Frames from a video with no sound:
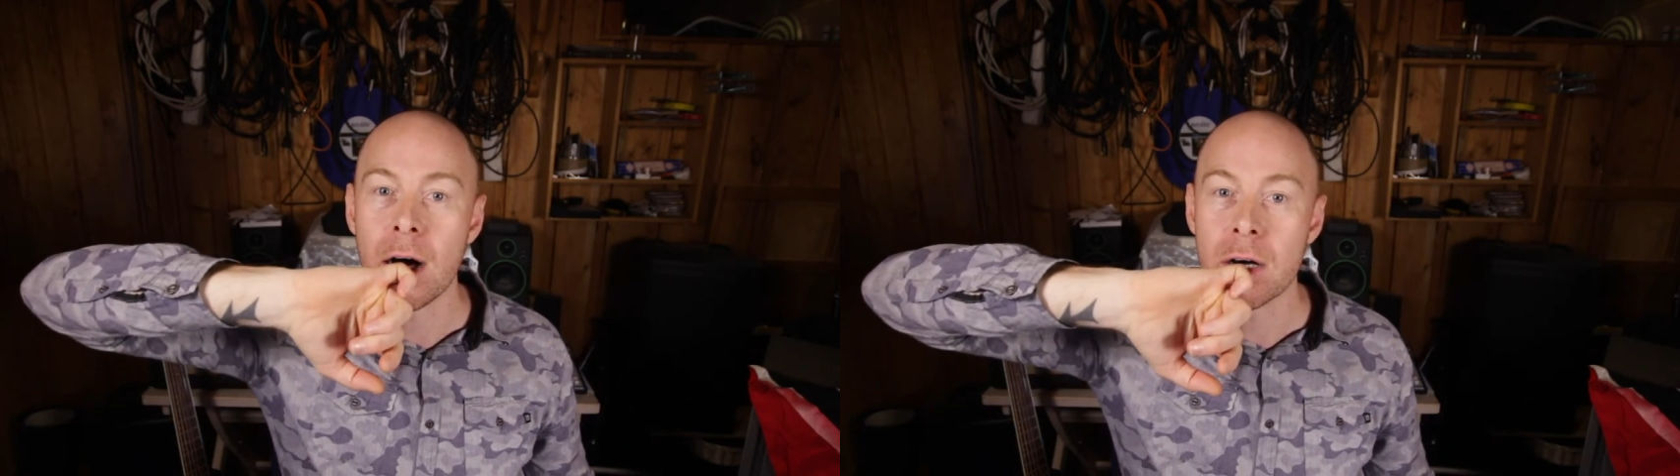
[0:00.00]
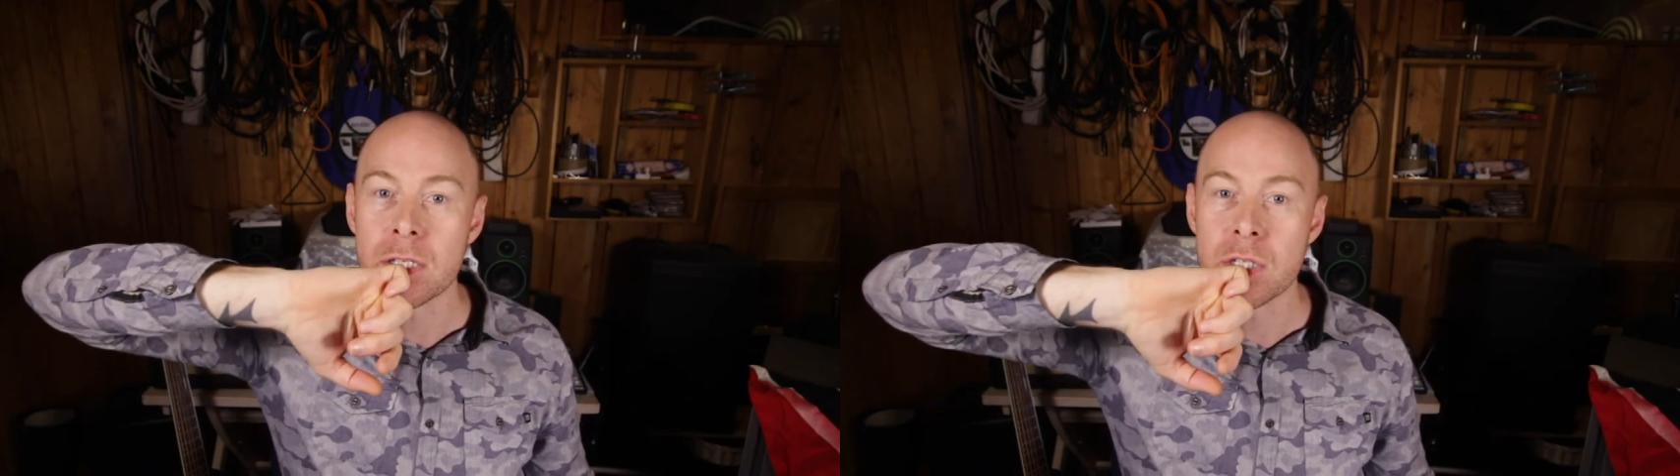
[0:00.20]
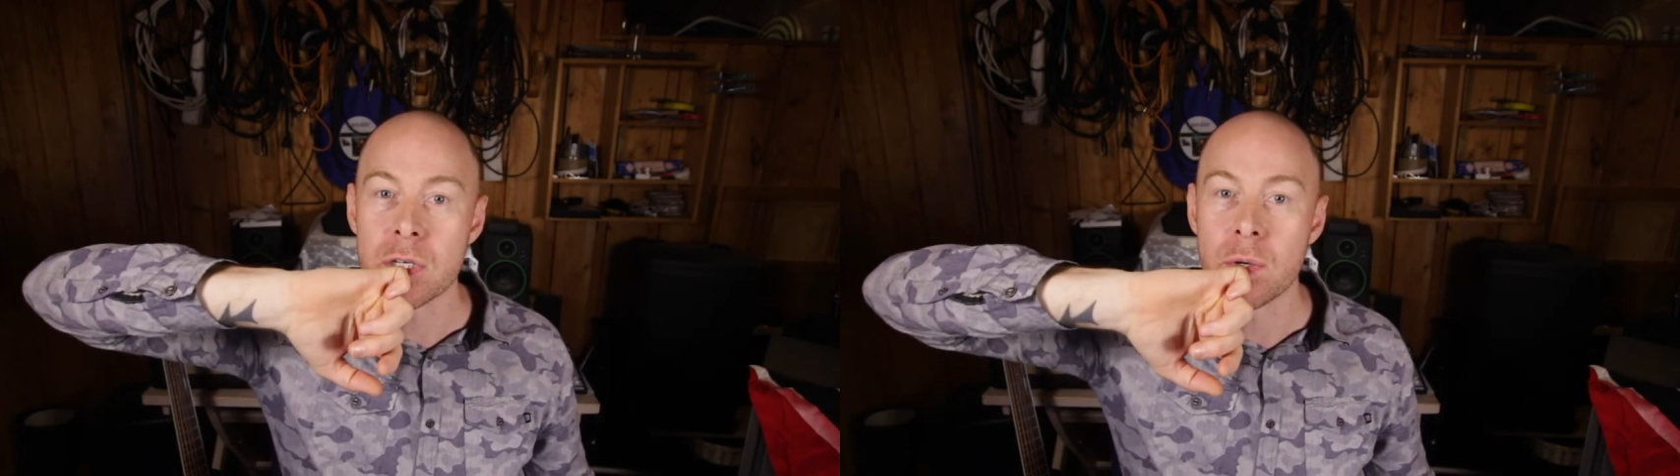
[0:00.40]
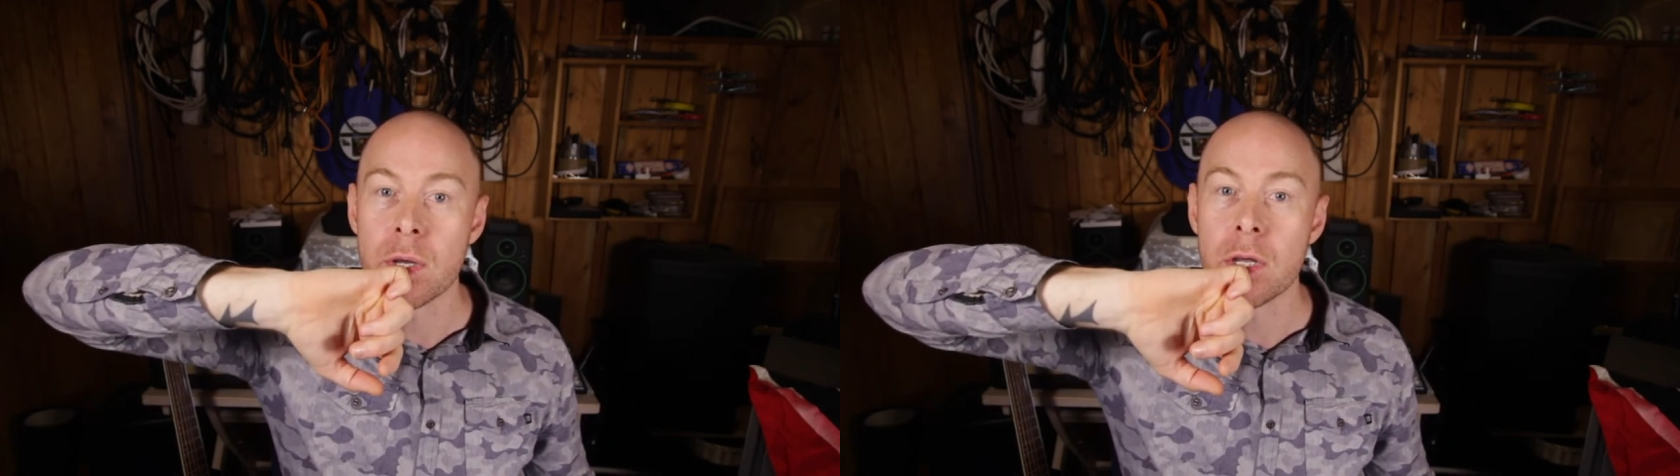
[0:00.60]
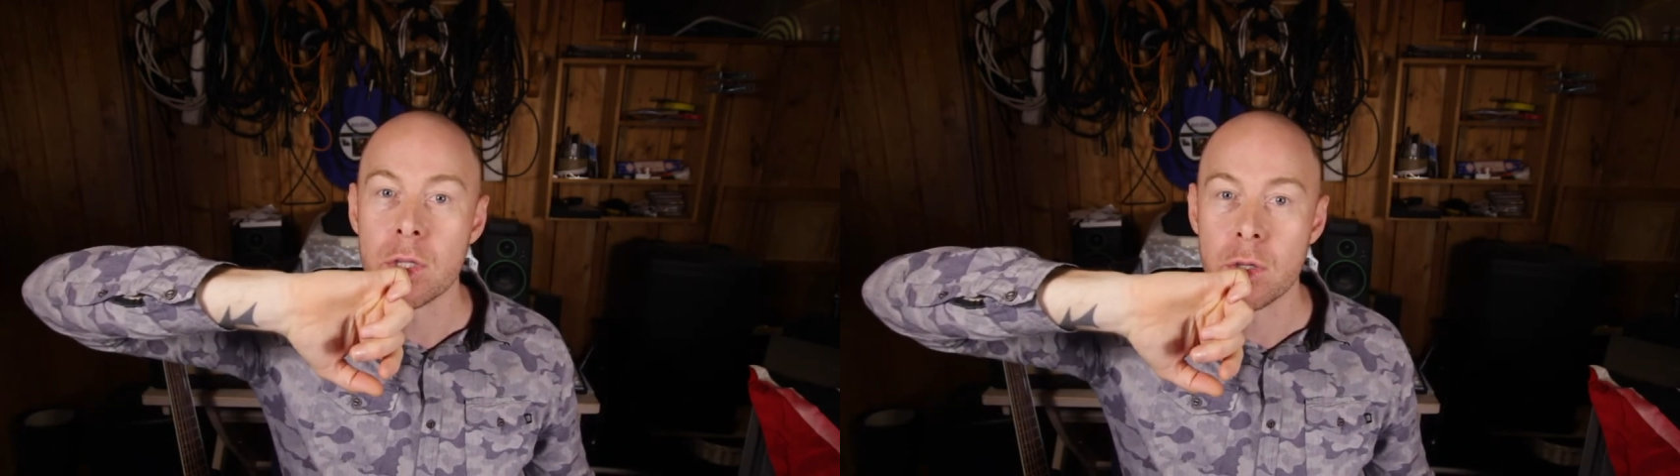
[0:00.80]

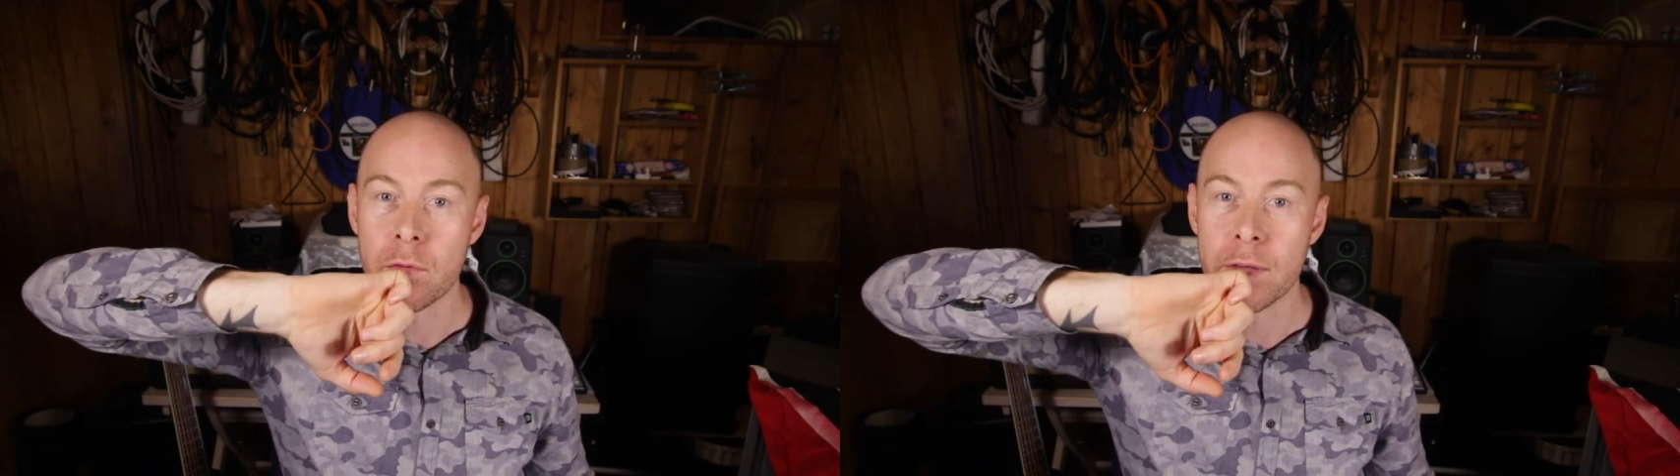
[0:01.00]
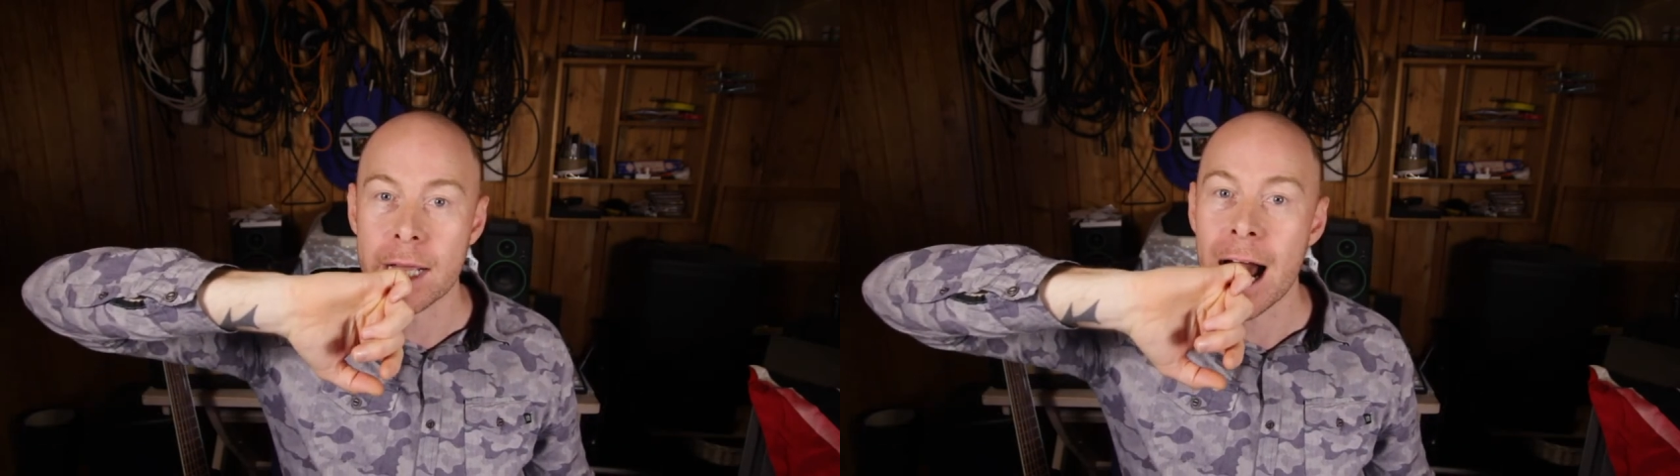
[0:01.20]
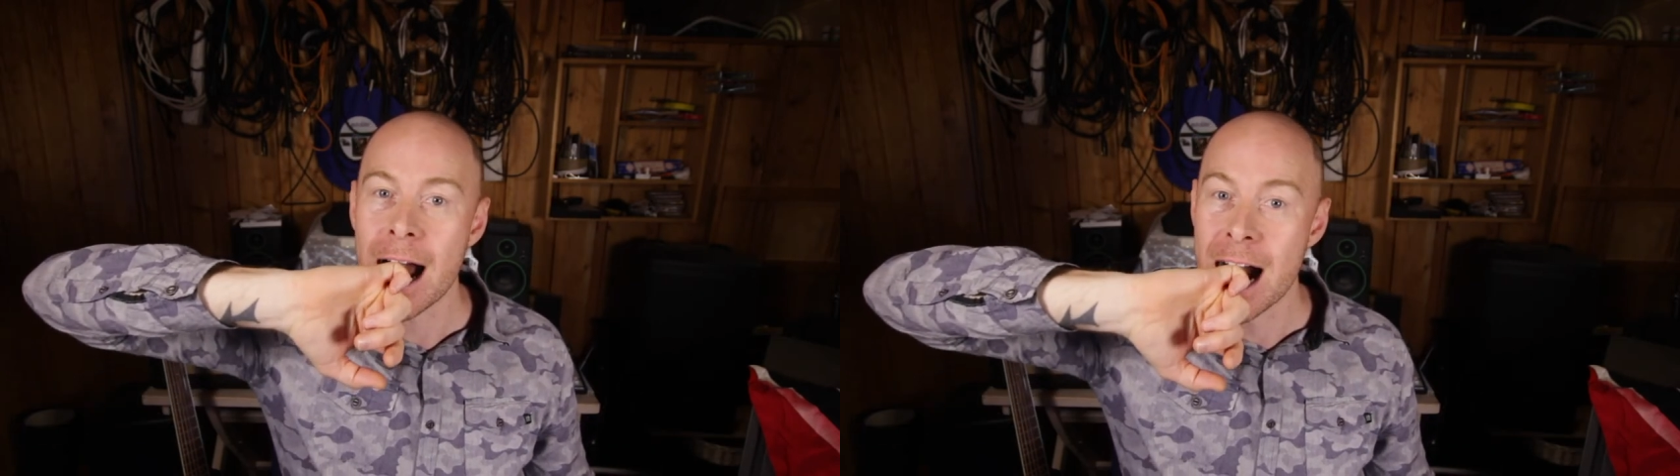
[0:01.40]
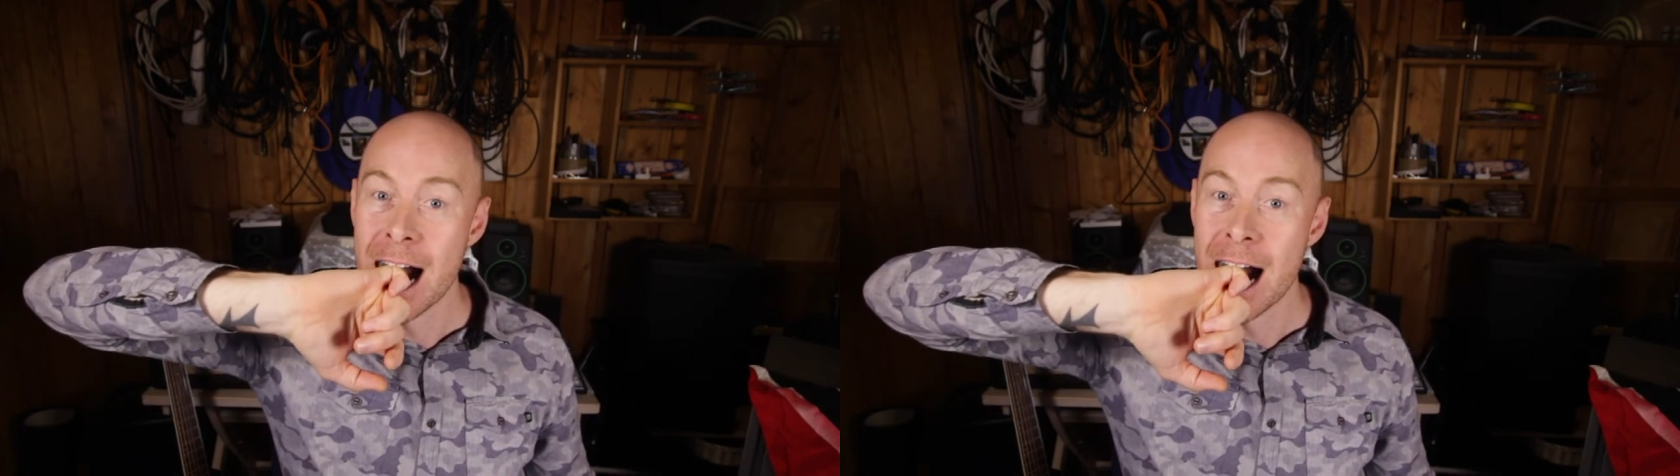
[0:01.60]
onto your finger.